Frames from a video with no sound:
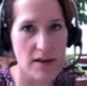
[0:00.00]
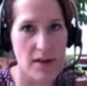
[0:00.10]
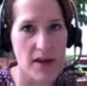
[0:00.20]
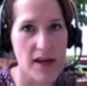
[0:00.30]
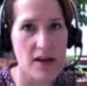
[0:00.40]

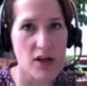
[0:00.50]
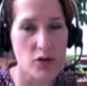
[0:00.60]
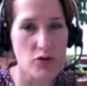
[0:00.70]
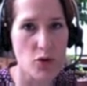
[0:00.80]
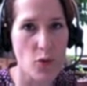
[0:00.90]
that they can
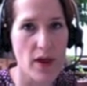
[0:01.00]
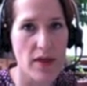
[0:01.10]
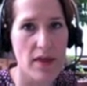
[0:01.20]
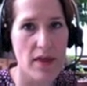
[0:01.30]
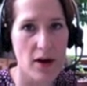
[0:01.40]
use
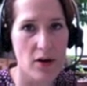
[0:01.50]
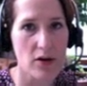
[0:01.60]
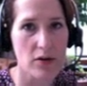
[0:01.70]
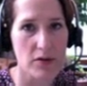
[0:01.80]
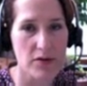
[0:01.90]
with their
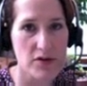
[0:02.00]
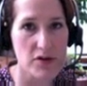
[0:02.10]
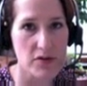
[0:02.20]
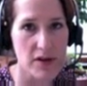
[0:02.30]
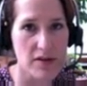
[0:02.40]
own
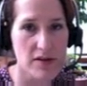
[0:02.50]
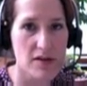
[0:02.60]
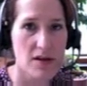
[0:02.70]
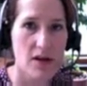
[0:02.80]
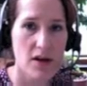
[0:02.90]
students,